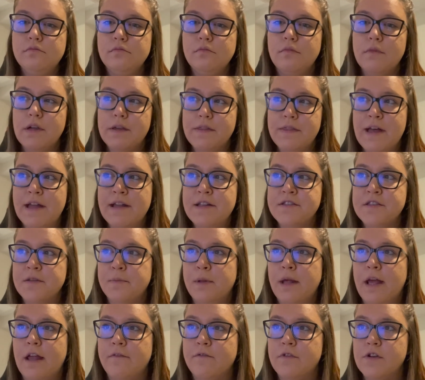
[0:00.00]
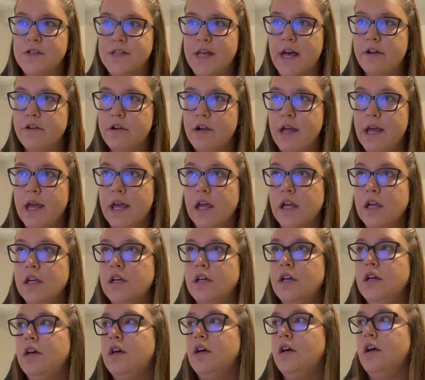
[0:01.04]
that is the plan for Saturday.
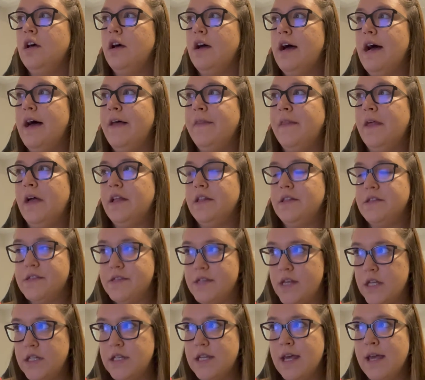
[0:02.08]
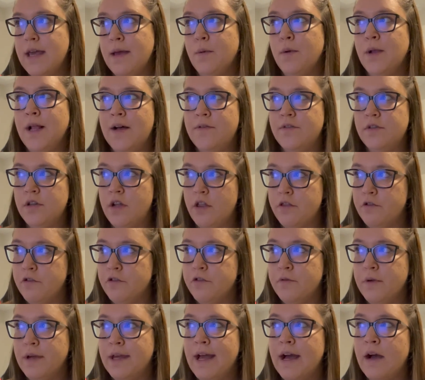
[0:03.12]
And then Sunday we'll have another
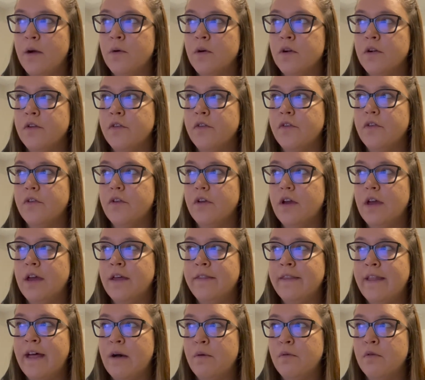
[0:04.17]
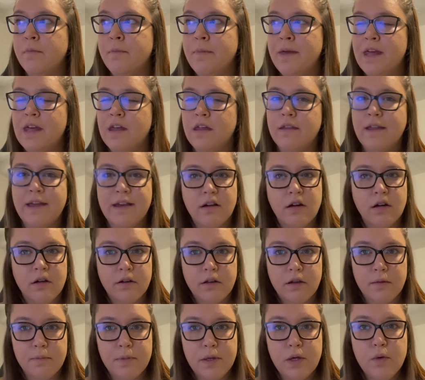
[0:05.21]
3 hours, and that will be like our
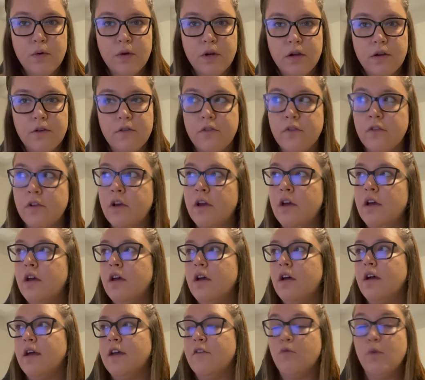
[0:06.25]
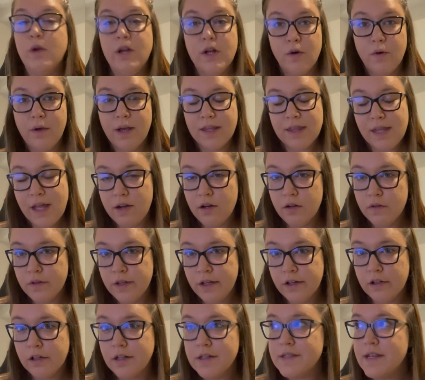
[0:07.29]
computers. If we don't get that over
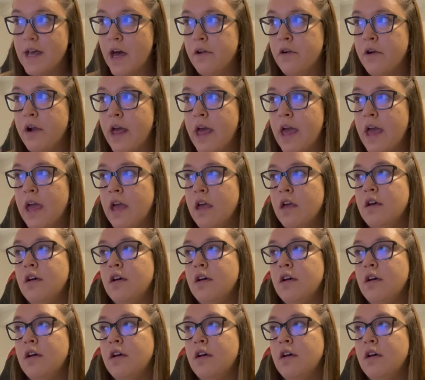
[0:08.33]
there on Saturday,